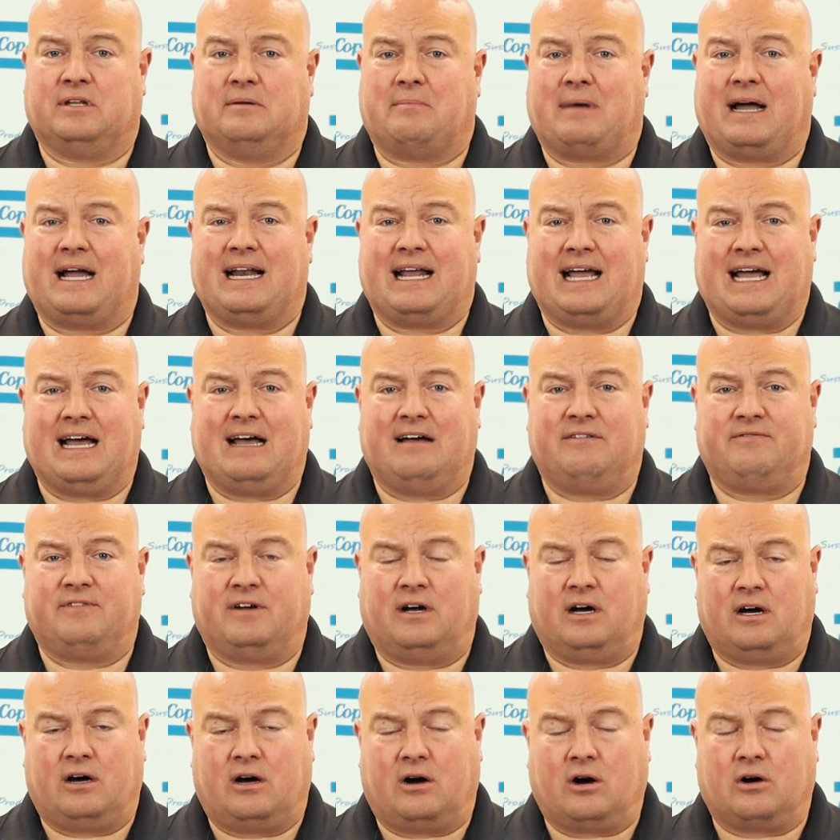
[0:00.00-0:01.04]
that might have
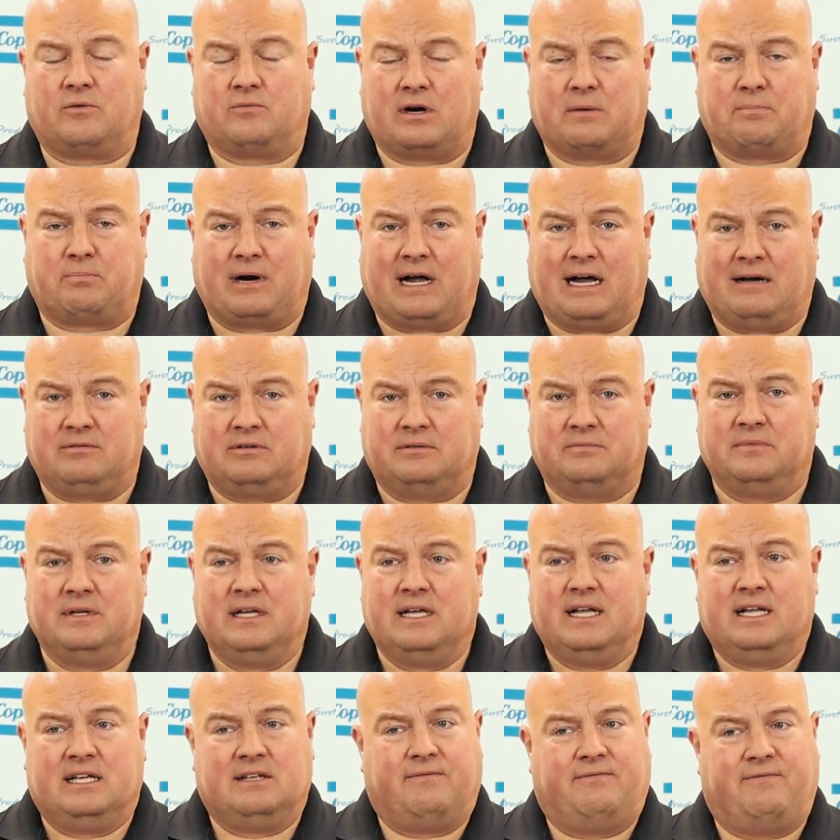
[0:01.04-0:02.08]
a hardware problem,
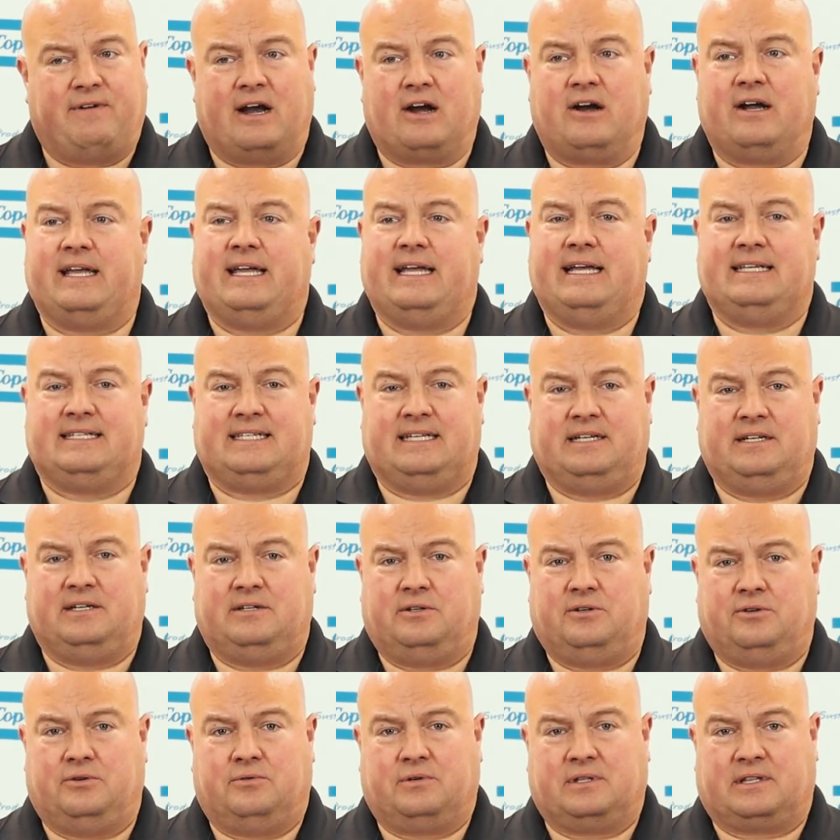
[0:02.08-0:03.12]
very easy to
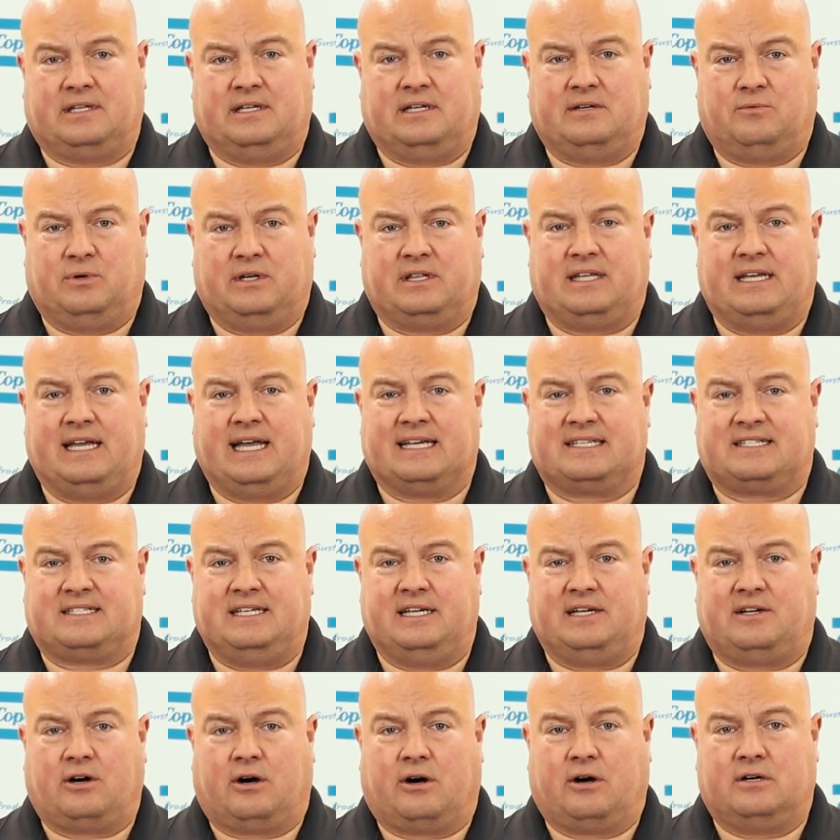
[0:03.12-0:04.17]
do with the, with the
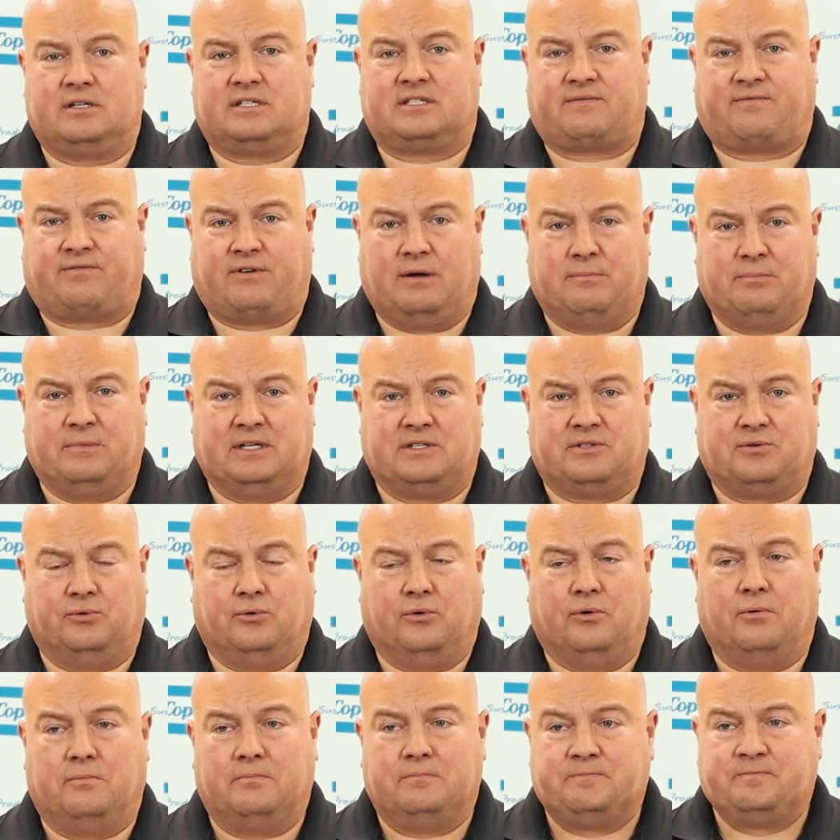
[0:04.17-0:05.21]
SD cards from the
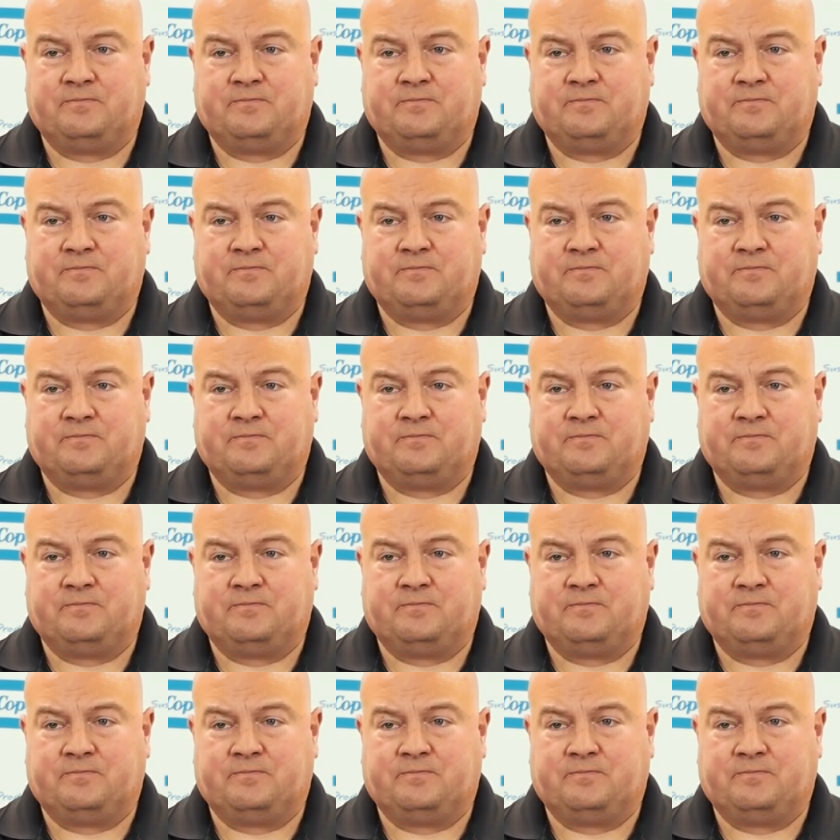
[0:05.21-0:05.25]
tool.